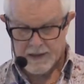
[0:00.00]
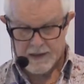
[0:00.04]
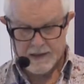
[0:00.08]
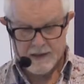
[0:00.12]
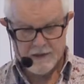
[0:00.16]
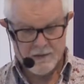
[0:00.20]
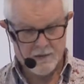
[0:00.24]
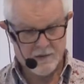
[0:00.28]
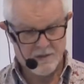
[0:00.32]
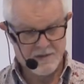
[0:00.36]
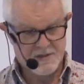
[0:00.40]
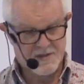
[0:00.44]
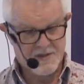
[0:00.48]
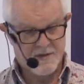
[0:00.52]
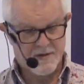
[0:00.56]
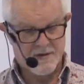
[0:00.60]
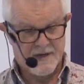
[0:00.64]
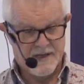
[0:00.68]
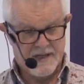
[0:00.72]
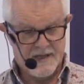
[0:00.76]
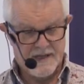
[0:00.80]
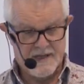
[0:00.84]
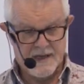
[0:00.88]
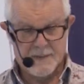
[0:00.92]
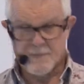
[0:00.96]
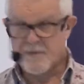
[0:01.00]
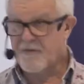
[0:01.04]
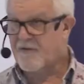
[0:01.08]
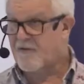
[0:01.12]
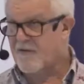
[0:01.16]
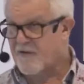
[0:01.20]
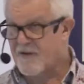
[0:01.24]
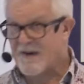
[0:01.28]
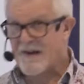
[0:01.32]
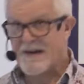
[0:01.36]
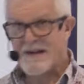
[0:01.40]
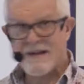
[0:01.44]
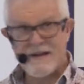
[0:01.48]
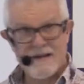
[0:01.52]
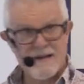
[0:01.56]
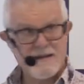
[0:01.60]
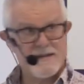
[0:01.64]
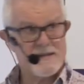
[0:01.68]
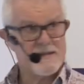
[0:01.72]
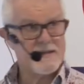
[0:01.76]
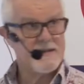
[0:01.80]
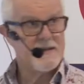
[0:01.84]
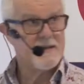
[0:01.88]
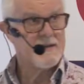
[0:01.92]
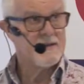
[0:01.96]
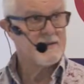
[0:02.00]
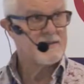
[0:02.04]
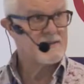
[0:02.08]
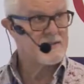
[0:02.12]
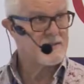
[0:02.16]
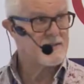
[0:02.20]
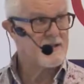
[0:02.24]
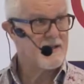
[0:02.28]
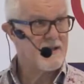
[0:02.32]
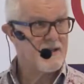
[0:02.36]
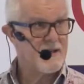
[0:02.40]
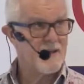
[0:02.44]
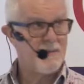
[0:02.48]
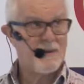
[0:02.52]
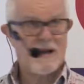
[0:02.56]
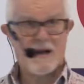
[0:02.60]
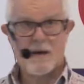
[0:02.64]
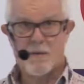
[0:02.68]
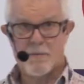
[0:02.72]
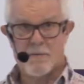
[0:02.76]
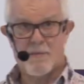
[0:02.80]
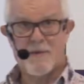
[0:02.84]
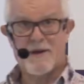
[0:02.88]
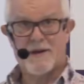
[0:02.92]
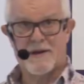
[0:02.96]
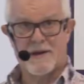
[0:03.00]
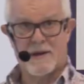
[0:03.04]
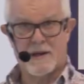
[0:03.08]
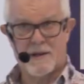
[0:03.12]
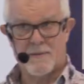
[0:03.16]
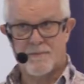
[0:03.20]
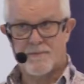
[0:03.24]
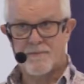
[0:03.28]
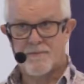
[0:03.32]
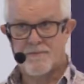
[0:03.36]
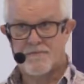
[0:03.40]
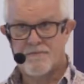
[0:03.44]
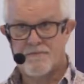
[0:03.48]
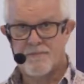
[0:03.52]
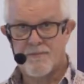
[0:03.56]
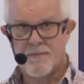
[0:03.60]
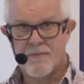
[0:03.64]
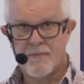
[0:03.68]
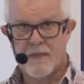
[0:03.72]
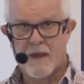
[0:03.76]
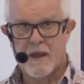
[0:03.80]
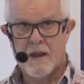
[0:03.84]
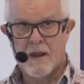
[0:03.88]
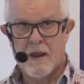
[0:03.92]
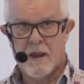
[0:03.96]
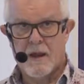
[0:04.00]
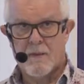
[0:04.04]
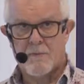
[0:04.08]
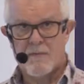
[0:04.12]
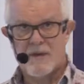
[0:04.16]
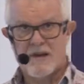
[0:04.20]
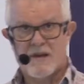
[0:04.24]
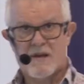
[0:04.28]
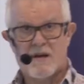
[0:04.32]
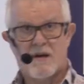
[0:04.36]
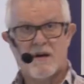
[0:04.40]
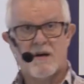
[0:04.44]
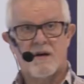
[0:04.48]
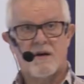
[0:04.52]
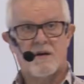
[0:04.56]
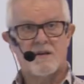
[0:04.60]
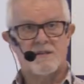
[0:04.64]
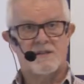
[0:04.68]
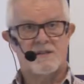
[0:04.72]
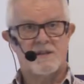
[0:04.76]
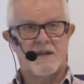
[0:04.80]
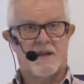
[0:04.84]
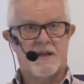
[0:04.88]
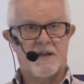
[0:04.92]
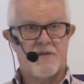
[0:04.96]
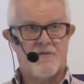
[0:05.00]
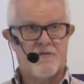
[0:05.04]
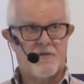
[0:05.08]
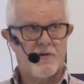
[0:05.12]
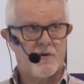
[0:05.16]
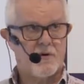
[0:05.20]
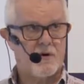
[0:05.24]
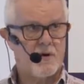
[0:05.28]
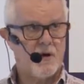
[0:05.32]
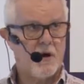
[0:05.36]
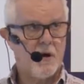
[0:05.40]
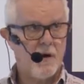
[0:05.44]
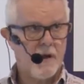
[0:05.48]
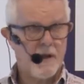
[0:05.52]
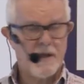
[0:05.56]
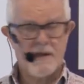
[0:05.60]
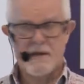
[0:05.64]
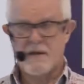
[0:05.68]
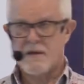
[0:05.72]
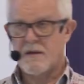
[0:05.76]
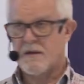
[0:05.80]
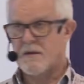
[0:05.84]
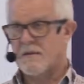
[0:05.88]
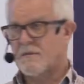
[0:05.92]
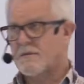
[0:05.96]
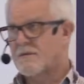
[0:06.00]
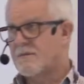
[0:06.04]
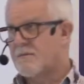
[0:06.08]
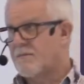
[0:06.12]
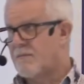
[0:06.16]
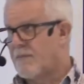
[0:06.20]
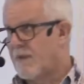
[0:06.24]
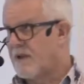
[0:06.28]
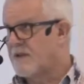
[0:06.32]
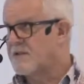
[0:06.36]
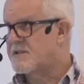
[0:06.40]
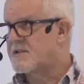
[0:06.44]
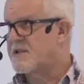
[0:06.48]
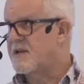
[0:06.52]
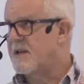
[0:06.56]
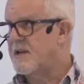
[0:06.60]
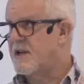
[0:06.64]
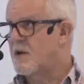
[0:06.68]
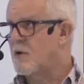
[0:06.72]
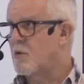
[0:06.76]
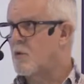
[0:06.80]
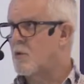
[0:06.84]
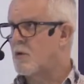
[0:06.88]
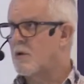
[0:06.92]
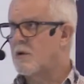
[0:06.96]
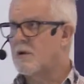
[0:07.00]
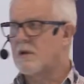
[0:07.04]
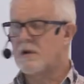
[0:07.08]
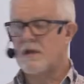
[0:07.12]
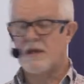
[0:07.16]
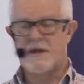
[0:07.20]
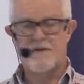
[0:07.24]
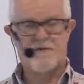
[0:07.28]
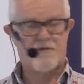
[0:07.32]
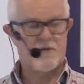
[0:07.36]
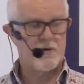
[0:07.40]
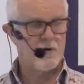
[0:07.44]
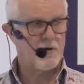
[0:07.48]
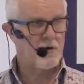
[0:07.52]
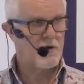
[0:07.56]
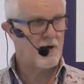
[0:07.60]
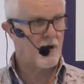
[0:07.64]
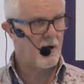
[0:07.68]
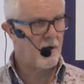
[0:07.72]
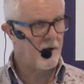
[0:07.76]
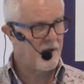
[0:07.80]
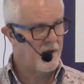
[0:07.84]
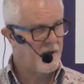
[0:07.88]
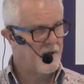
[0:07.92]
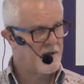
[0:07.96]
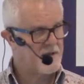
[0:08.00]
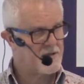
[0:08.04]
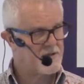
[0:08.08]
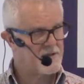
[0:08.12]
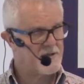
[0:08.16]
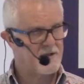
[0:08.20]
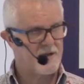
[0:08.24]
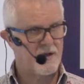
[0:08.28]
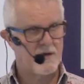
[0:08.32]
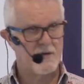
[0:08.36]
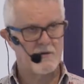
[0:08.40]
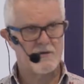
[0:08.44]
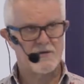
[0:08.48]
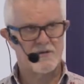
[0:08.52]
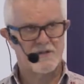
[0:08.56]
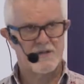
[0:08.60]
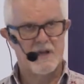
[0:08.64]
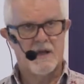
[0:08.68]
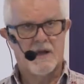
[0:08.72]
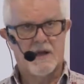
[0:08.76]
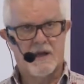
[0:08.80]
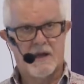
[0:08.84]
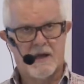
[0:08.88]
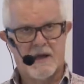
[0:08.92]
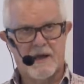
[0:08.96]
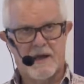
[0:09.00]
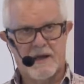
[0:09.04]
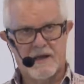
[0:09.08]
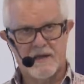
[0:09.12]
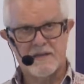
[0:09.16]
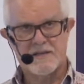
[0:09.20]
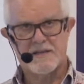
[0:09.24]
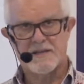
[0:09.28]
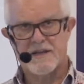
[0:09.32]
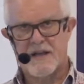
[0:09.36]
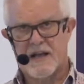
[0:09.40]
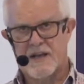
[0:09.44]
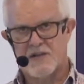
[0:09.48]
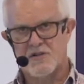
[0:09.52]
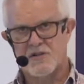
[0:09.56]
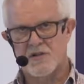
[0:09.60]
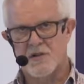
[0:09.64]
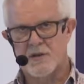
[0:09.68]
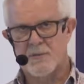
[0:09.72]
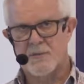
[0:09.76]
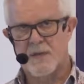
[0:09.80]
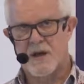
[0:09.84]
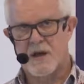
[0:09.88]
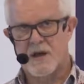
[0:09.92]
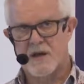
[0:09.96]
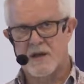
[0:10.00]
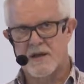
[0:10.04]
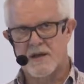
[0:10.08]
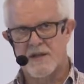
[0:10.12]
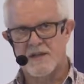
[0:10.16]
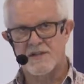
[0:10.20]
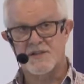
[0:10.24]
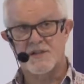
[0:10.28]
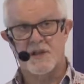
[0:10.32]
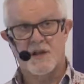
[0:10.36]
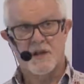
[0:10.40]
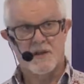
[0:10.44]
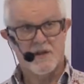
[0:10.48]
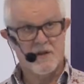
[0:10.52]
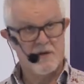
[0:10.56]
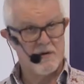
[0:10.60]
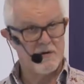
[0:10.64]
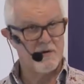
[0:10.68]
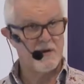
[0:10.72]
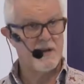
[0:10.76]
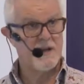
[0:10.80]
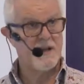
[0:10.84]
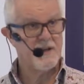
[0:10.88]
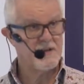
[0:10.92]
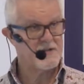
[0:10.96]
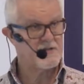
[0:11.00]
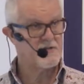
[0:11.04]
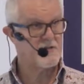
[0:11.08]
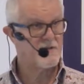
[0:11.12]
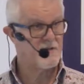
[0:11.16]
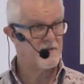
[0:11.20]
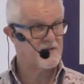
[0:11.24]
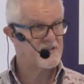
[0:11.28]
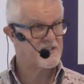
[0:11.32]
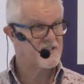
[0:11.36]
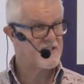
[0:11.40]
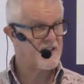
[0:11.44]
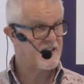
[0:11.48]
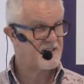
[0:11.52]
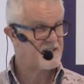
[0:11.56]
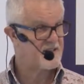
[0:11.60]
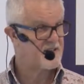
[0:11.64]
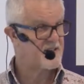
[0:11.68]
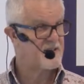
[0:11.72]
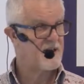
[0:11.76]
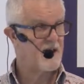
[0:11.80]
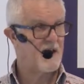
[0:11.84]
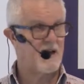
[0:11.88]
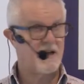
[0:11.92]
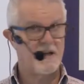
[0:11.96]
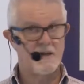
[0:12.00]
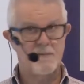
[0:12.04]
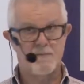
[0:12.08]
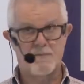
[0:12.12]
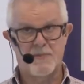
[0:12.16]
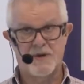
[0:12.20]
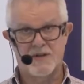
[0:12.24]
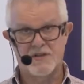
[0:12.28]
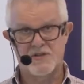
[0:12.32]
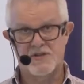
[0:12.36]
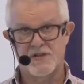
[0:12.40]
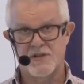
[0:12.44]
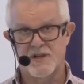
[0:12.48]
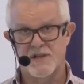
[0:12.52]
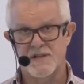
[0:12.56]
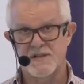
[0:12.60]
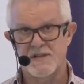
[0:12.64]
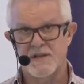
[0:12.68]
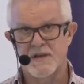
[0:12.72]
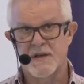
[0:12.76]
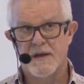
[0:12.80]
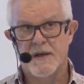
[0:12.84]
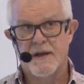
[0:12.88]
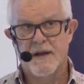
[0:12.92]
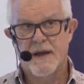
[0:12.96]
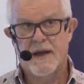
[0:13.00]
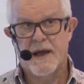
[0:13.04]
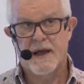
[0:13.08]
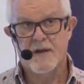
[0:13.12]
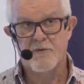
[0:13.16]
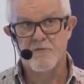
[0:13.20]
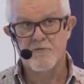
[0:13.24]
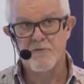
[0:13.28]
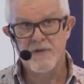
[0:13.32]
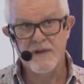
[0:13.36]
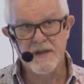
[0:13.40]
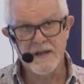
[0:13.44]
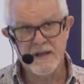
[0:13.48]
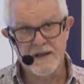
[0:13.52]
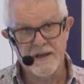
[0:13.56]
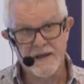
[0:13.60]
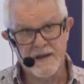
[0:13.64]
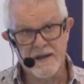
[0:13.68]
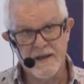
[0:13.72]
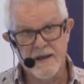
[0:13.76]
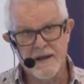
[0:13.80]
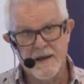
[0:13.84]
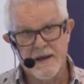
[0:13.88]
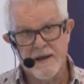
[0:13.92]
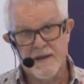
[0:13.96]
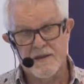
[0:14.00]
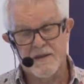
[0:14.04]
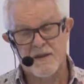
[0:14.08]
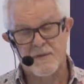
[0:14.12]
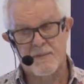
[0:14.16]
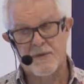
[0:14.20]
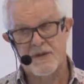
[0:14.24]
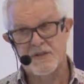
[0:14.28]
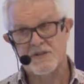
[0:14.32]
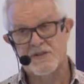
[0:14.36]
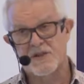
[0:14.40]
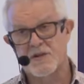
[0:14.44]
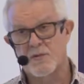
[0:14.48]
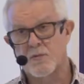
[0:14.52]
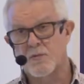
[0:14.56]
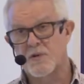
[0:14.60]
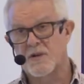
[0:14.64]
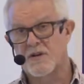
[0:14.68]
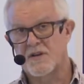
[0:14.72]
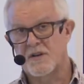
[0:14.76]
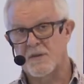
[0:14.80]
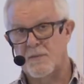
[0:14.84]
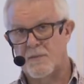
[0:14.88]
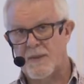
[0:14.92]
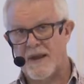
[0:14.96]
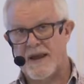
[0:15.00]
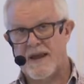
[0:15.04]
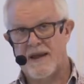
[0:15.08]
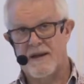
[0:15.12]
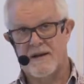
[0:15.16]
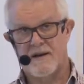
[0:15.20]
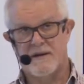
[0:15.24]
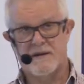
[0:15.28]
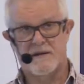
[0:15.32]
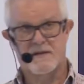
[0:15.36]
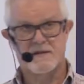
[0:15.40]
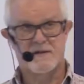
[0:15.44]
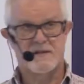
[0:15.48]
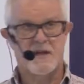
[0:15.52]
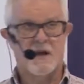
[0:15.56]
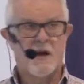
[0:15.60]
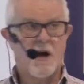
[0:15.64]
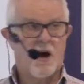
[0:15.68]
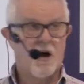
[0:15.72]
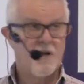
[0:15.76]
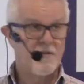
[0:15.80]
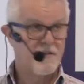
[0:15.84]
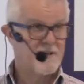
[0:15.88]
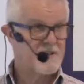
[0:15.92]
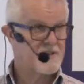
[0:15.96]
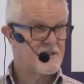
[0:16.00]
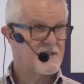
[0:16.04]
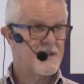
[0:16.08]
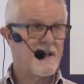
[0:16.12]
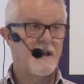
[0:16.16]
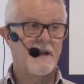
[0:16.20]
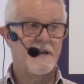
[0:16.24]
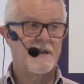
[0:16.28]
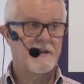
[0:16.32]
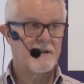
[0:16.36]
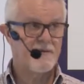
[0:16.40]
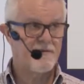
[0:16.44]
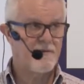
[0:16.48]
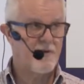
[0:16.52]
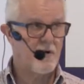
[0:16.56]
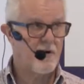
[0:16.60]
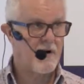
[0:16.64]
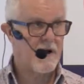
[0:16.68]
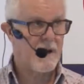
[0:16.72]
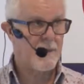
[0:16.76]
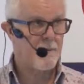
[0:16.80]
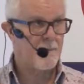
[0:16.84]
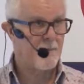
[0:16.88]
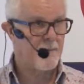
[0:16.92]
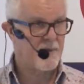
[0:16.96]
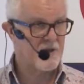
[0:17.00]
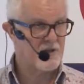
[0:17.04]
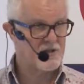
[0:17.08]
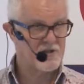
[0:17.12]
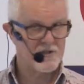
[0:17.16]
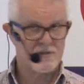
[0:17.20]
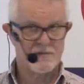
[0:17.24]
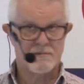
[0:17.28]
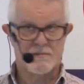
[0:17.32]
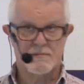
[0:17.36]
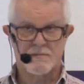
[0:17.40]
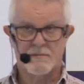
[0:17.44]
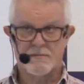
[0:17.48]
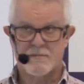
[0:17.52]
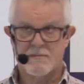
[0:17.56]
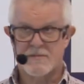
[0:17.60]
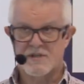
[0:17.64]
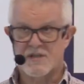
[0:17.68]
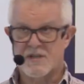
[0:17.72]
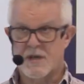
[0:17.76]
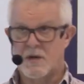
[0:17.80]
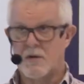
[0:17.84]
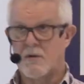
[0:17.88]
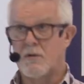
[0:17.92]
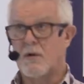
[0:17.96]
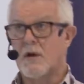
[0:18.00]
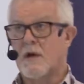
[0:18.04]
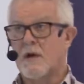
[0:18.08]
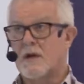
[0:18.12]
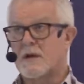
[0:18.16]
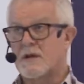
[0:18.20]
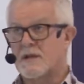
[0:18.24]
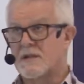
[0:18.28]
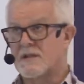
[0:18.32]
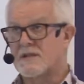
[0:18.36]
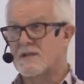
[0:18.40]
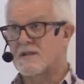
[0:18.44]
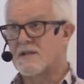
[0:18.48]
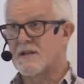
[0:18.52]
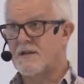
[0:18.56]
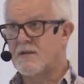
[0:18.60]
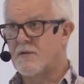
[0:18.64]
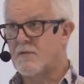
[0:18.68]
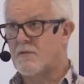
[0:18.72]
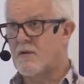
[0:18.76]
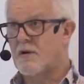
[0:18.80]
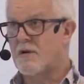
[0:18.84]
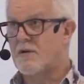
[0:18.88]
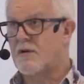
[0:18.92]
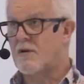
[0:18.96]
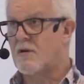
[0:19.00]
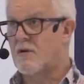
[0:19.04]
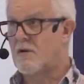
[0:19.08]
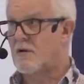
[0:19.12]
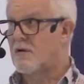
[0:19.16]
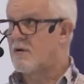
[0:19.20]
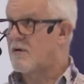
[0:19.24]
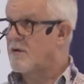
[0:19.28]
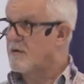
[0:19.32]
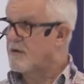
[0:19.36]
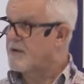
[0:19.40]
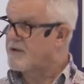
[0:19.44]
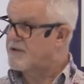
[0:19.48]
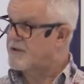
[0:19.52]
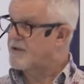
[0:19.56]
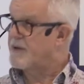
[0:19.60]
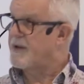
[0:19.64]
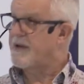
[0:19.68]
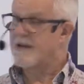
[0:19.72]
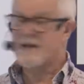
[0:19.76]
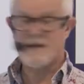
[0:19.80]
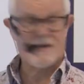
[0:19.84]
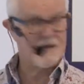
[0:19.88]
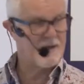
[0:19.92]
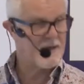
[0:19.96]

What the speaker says: You also need, I'm afraid, to think about money, because if you're going multilingual, if you're going into those international markets, you need to have set aside budget. And really, the budget will depend on the scale of your ambition. So consider what you're doing.